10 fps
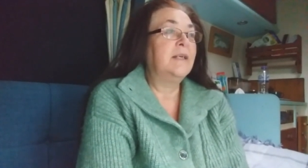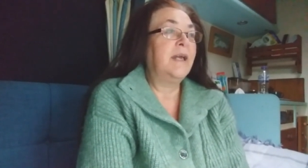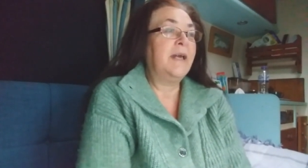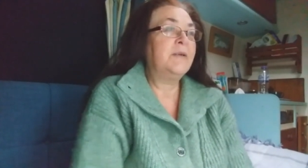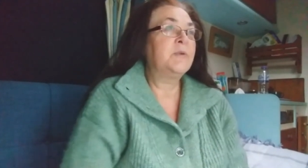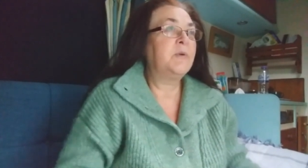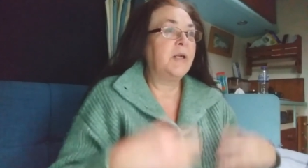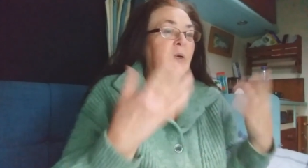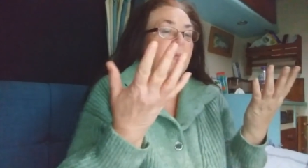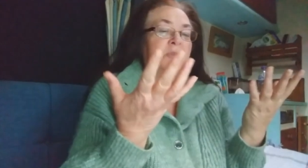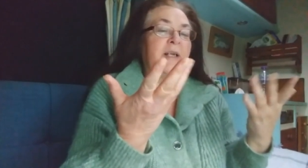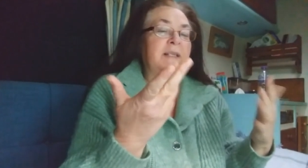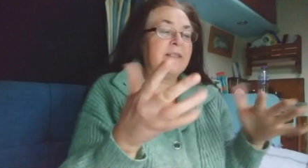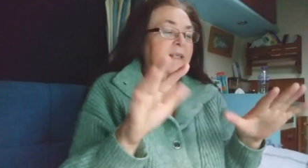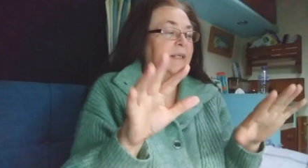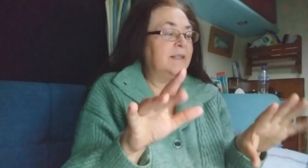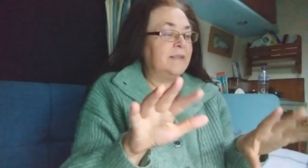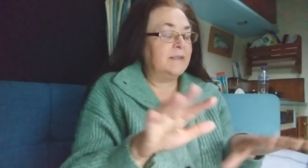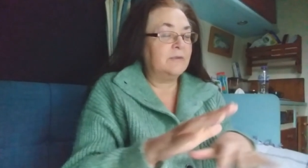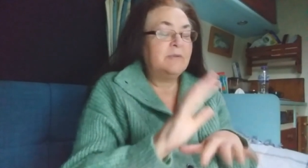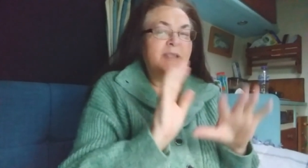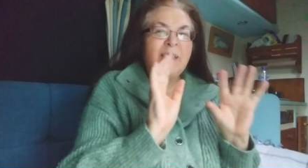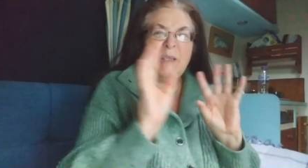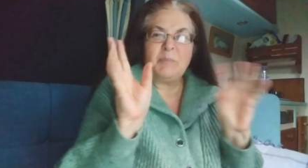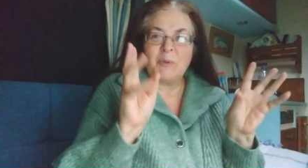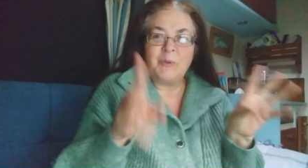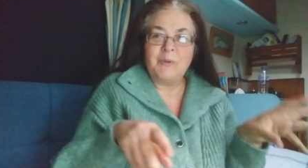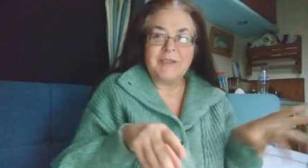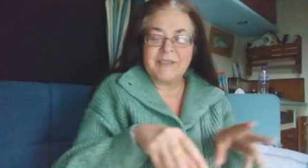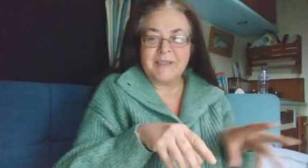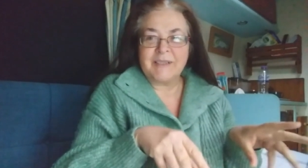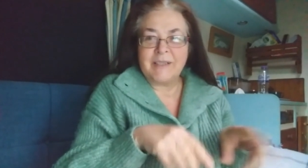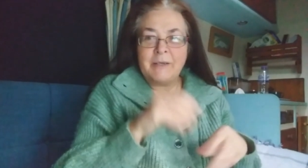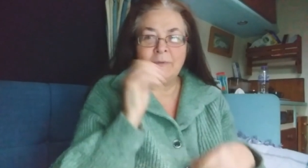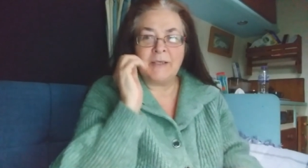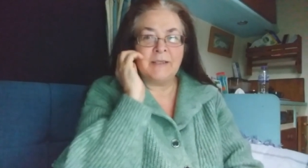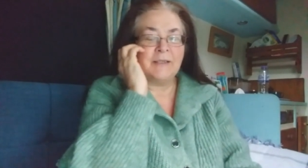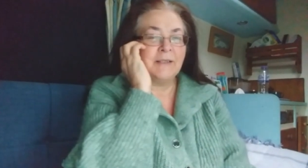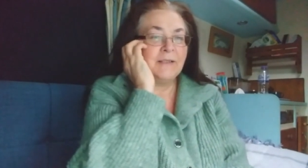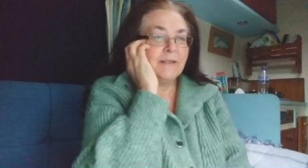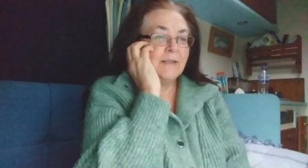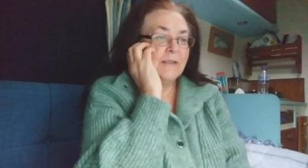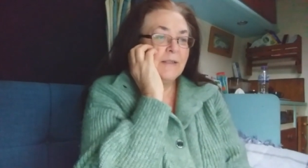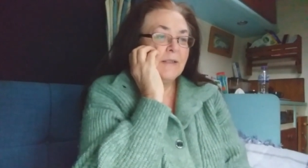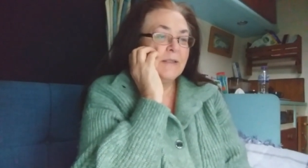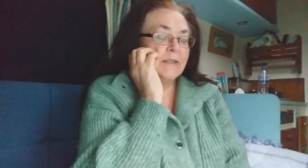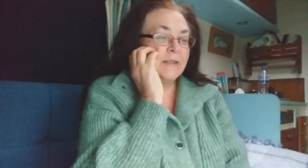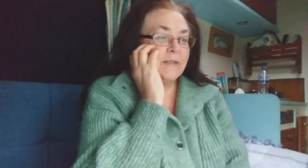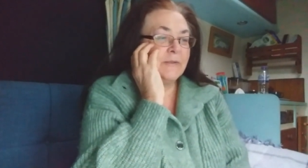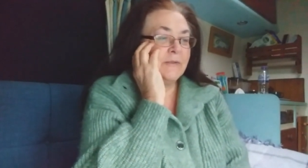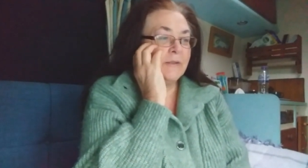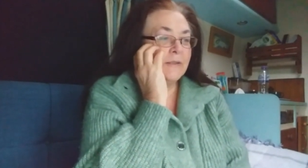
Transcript: how do I operate it and all the deep thoughts that go in to,